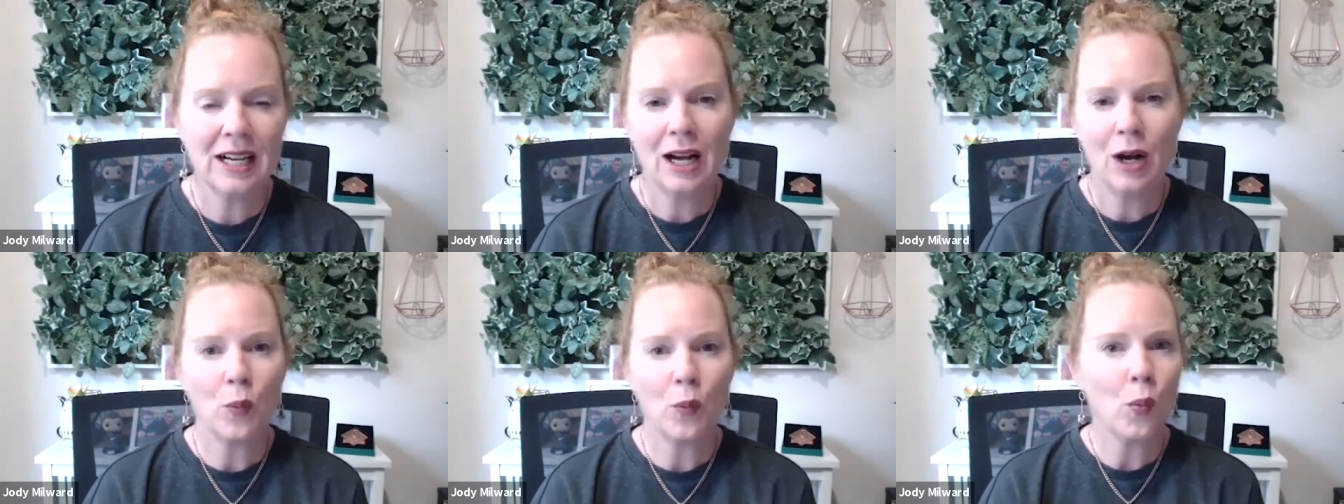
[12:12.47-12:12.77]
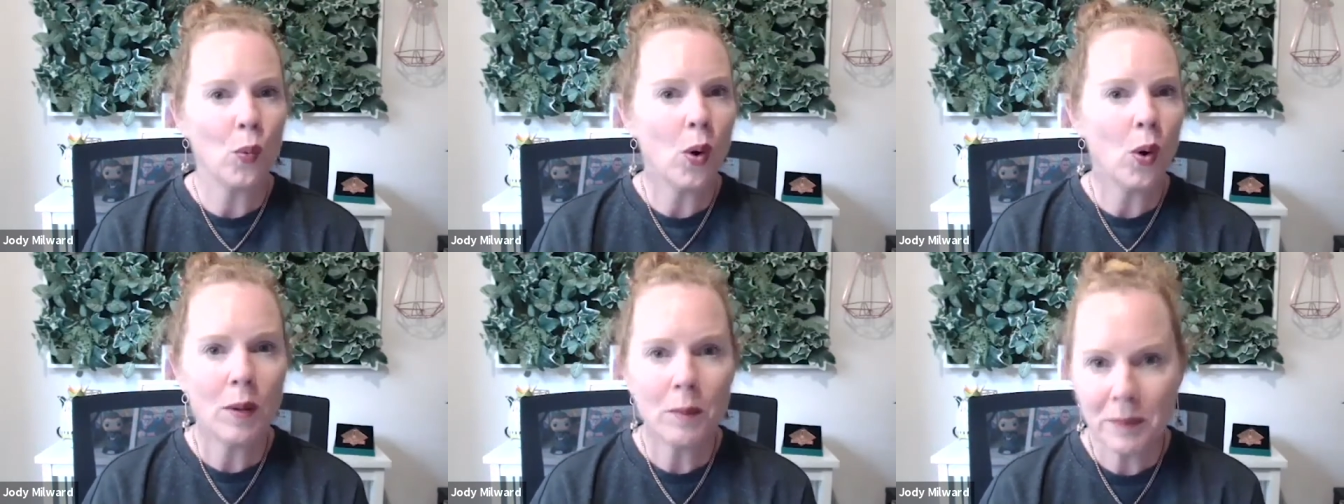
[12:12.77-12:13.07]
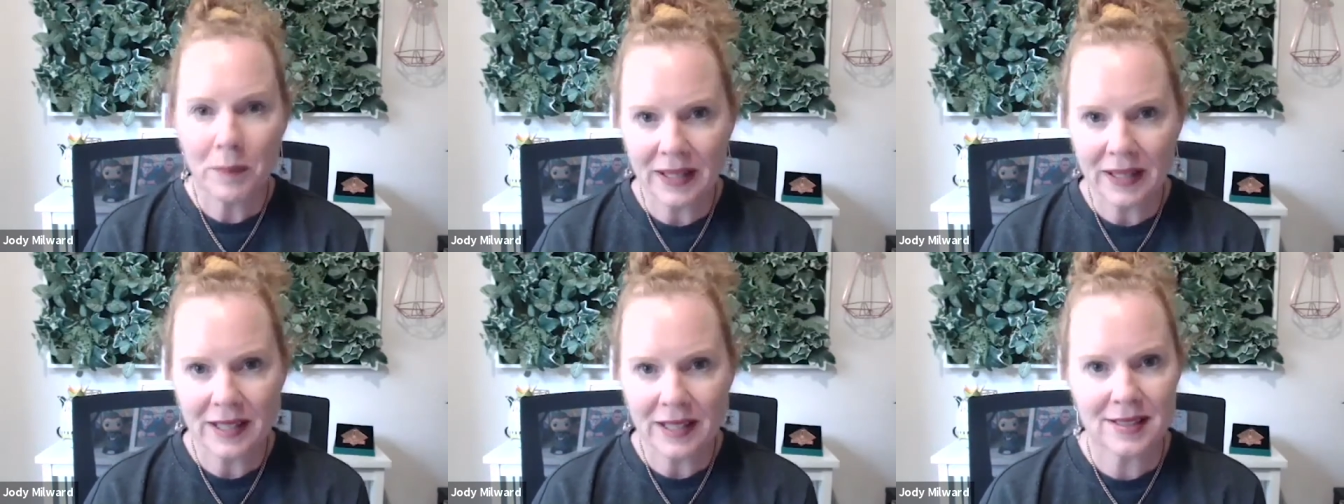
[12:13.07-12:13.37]
what
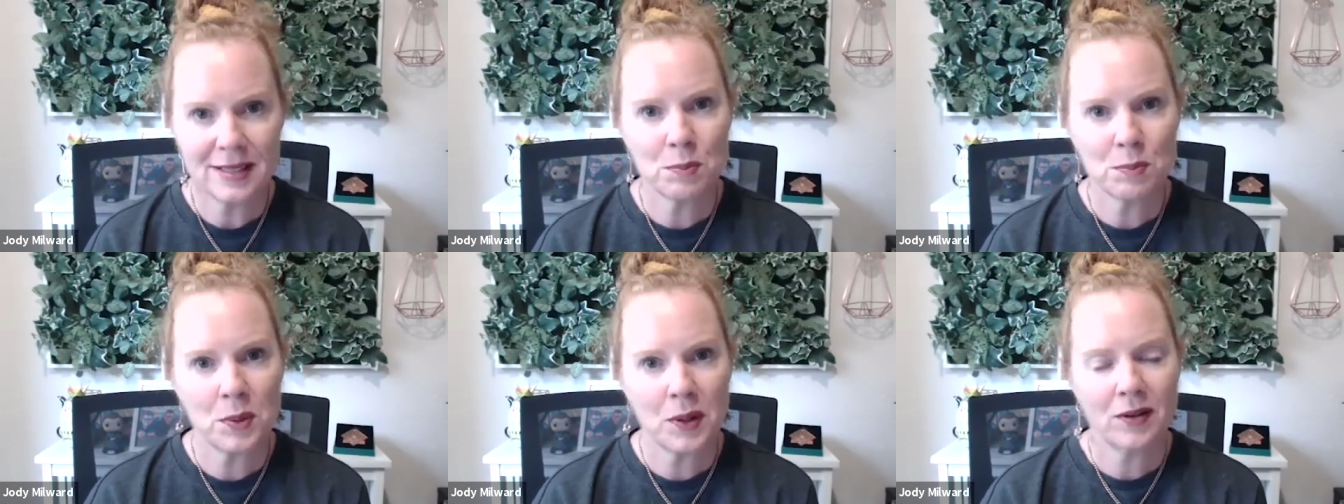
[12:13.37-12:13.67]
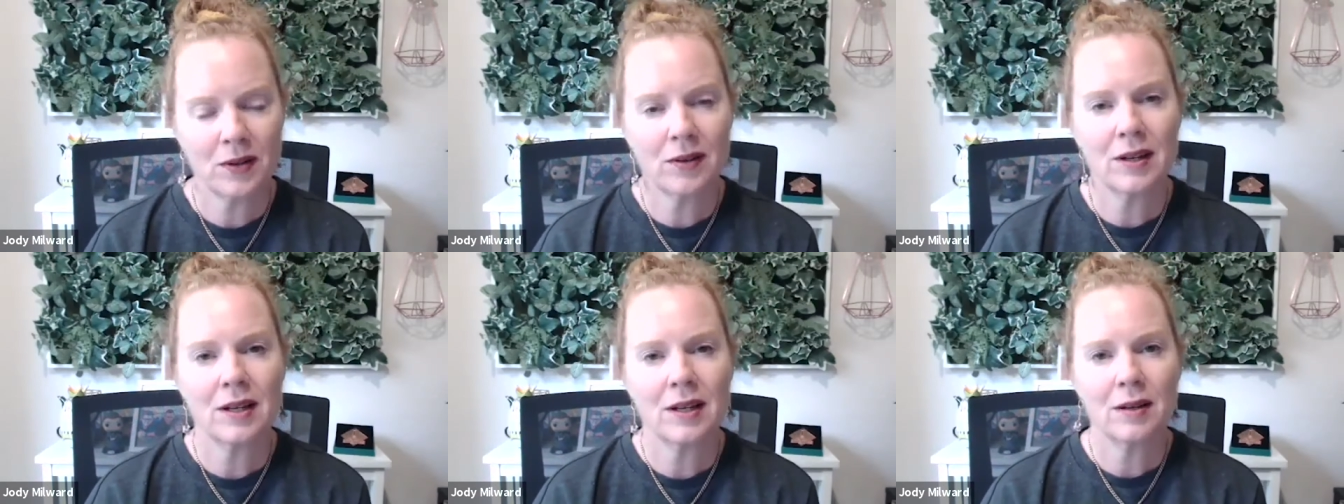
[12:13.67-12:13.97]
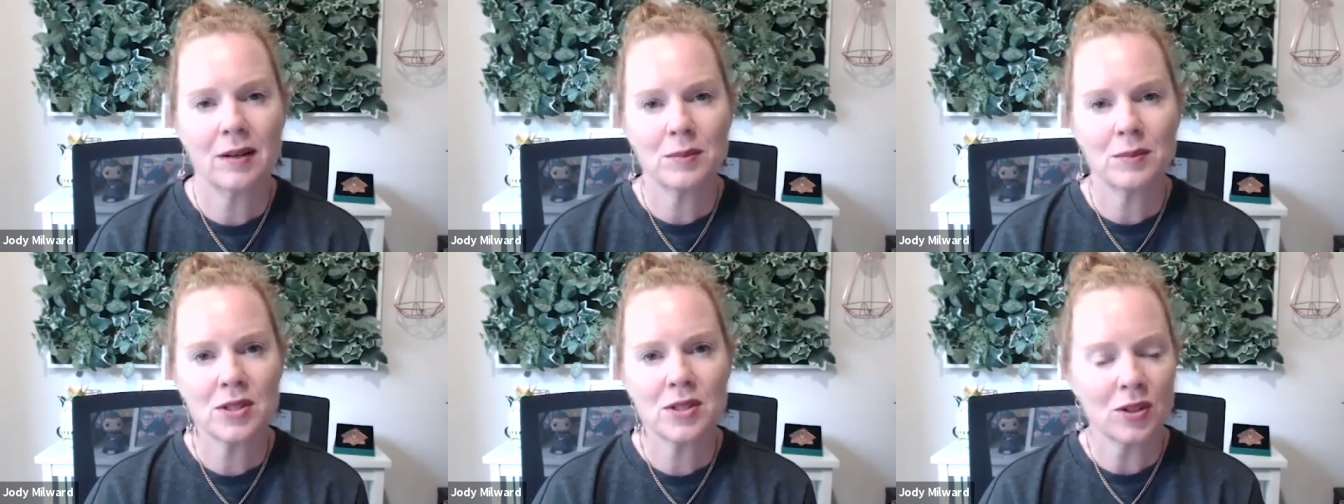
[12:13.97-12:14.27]
makes this
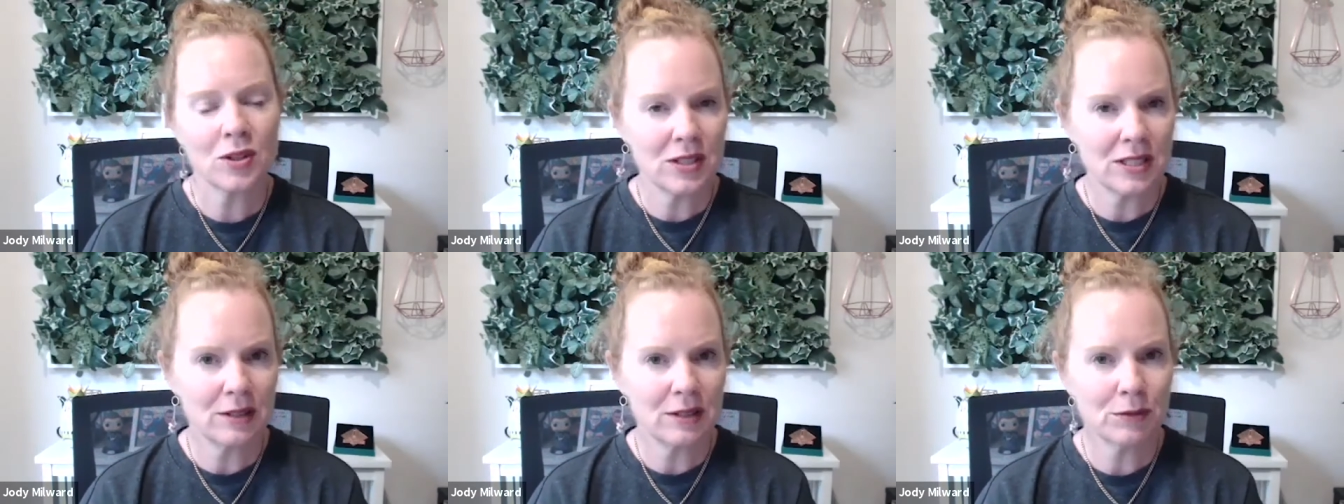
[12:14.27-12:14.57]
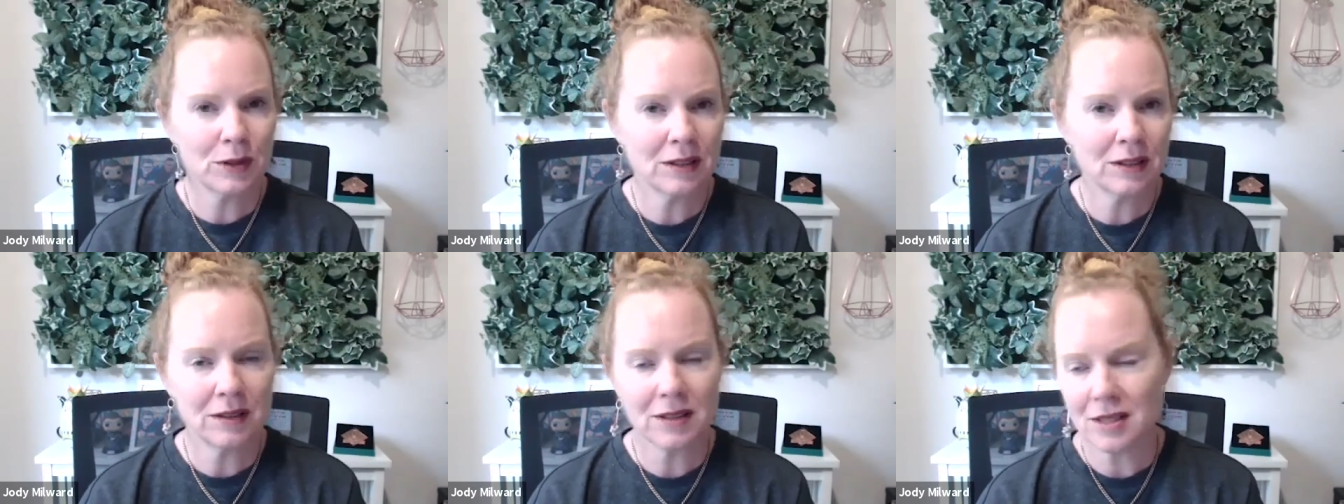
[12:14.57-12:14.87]
program so different,